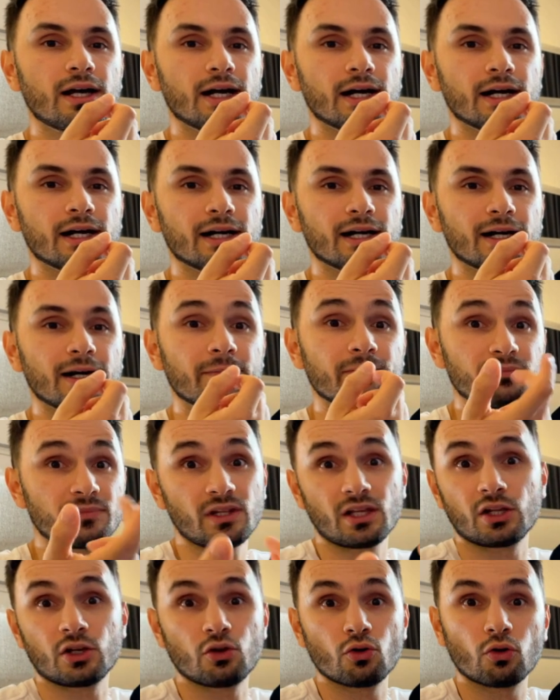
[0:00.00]
uh,
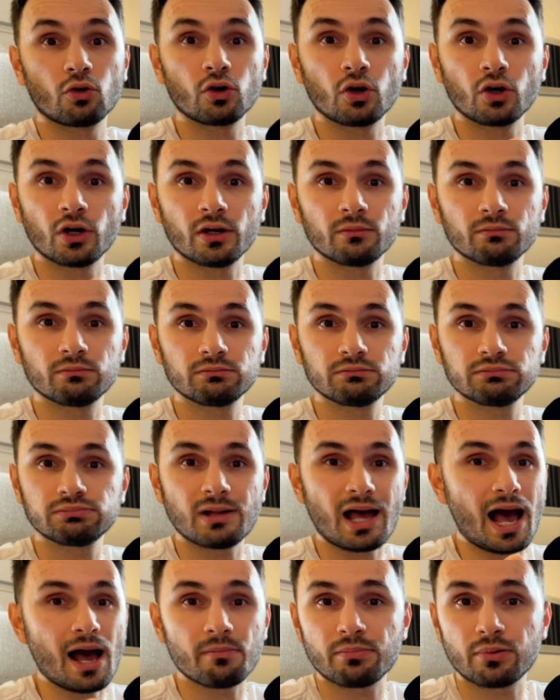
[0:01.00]
in your
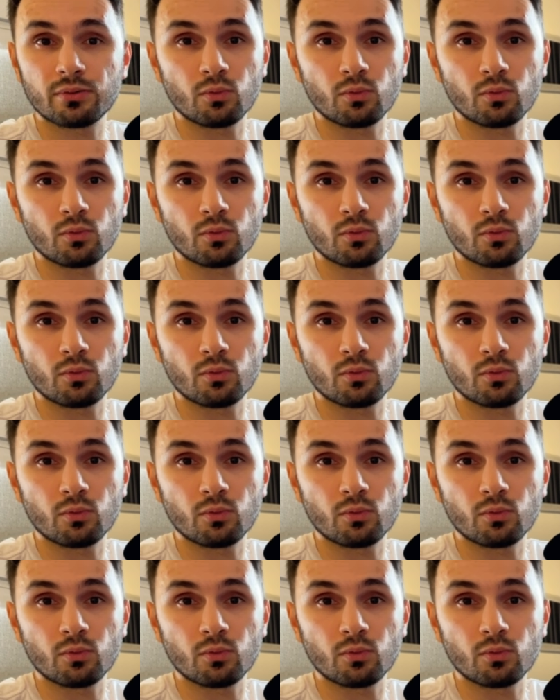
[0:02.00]
app,